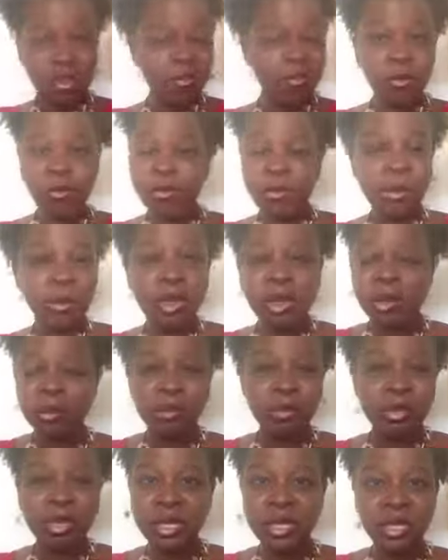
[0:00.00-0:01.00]
from a
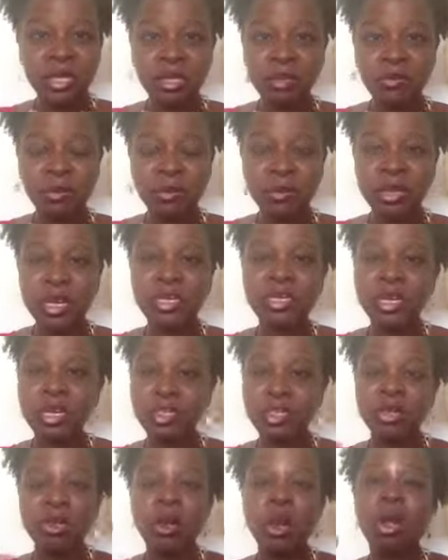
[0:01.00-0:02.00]
completely different place. And
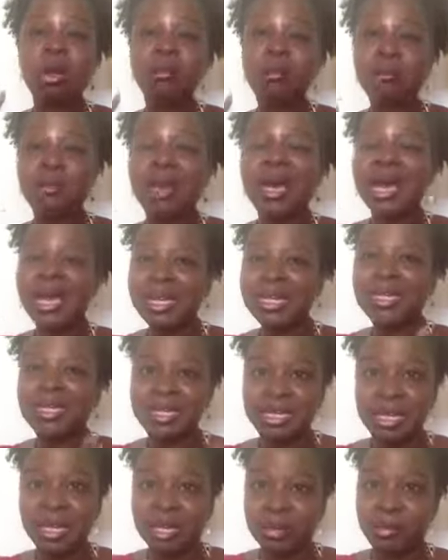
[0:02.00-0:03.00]
so her
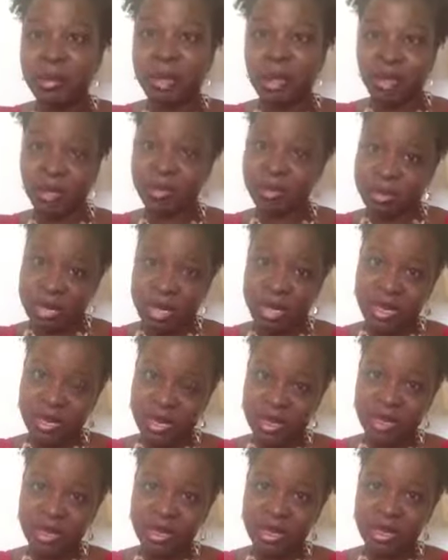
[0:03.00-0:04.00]
mindset about me
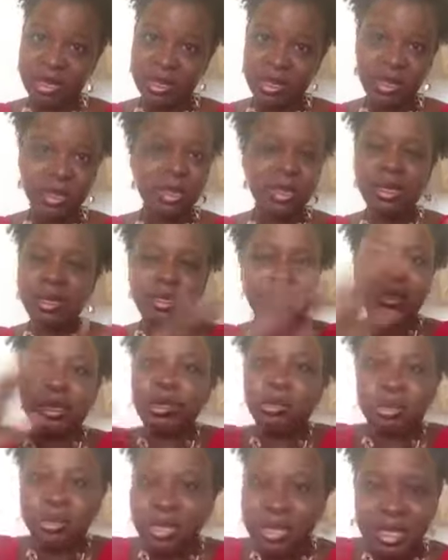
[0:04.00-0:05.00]
is
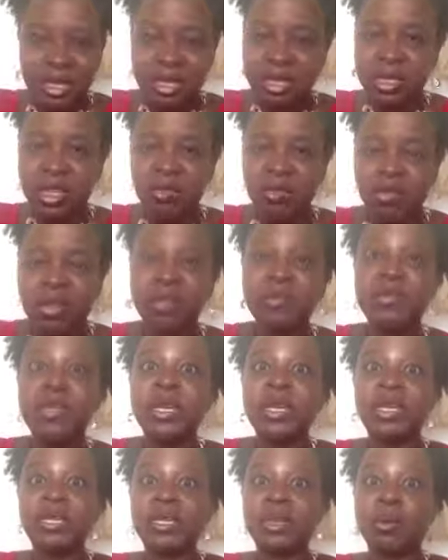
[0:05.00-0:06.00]
completely different
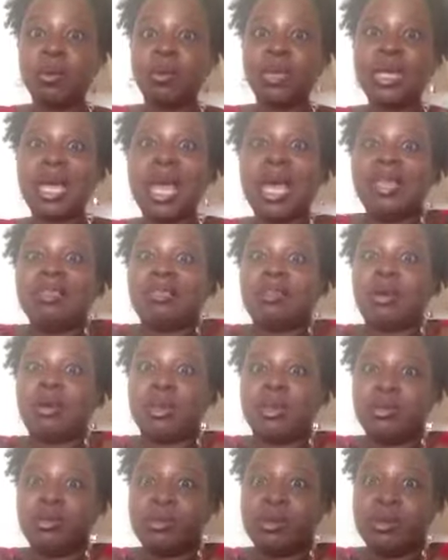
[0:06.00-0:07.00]
than what I
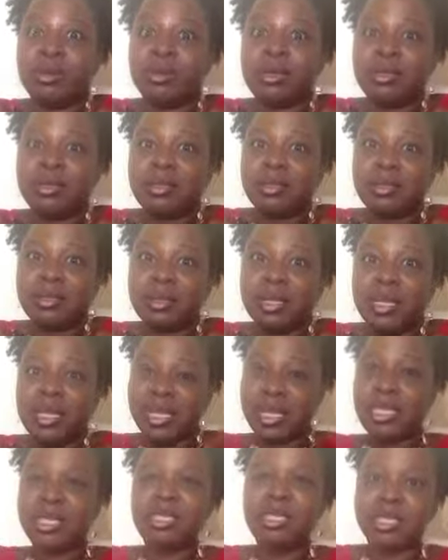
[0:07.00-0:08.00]
thought it was
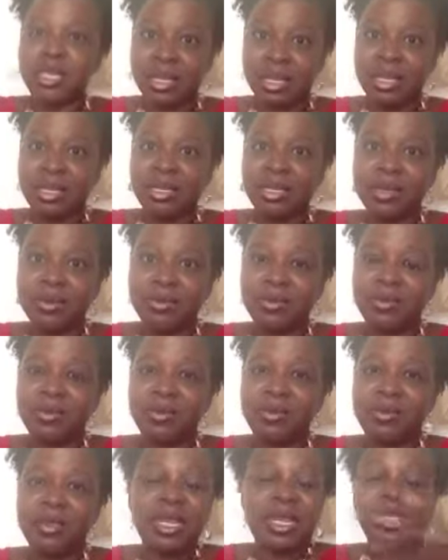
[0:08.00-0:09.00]
initially.
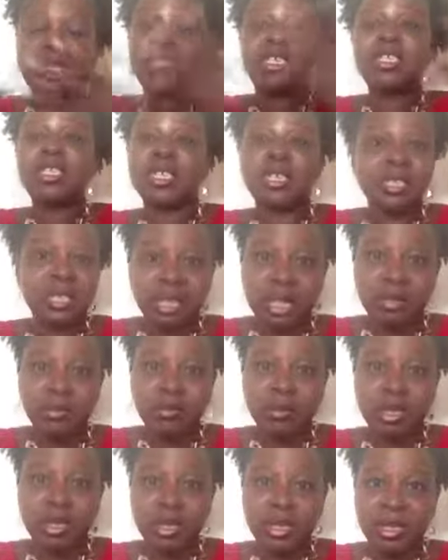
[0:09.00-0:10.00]
Not that she doesn't love
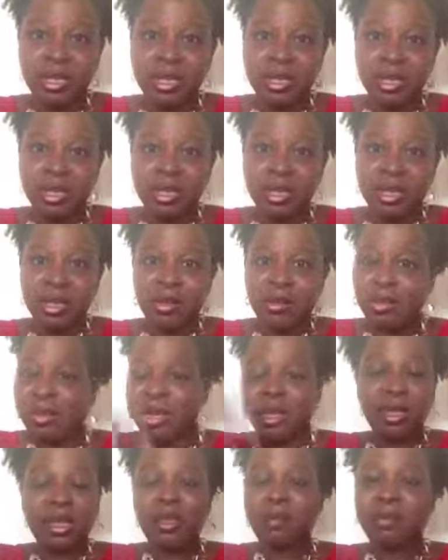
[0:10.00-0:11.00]
me, but
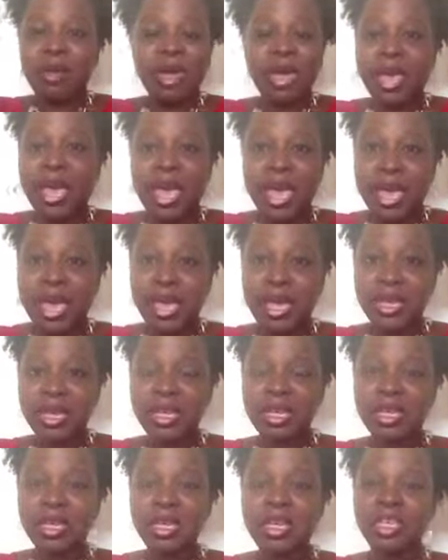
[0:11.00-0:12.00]
in my head,
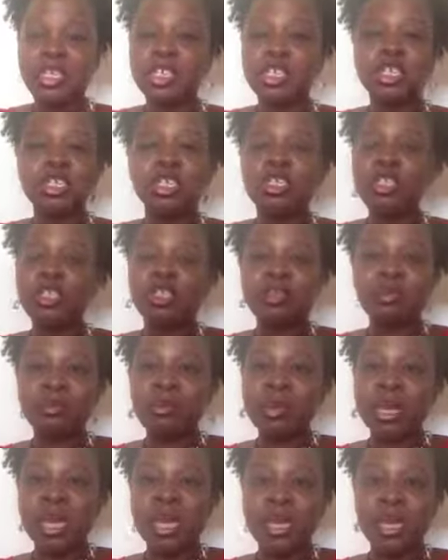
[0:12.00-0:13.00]
she just
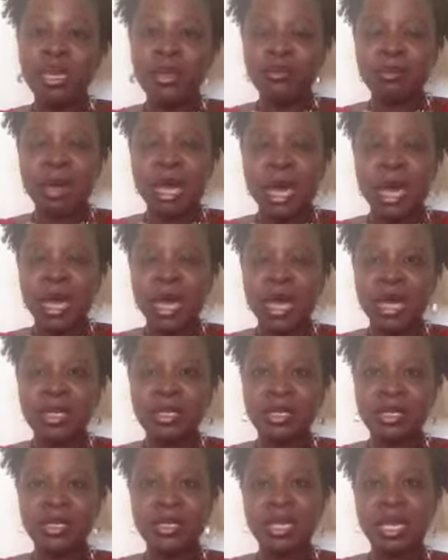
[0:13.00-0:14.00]
made my
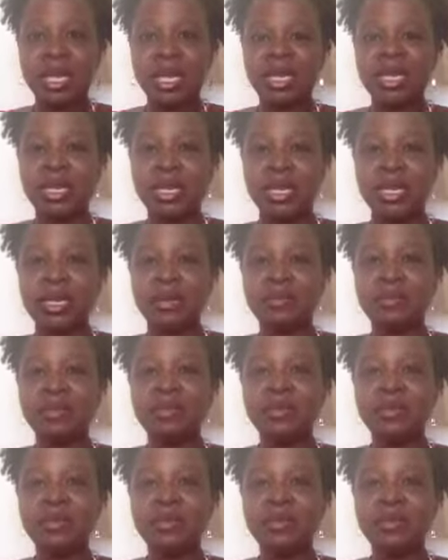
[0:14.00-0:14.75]
understanding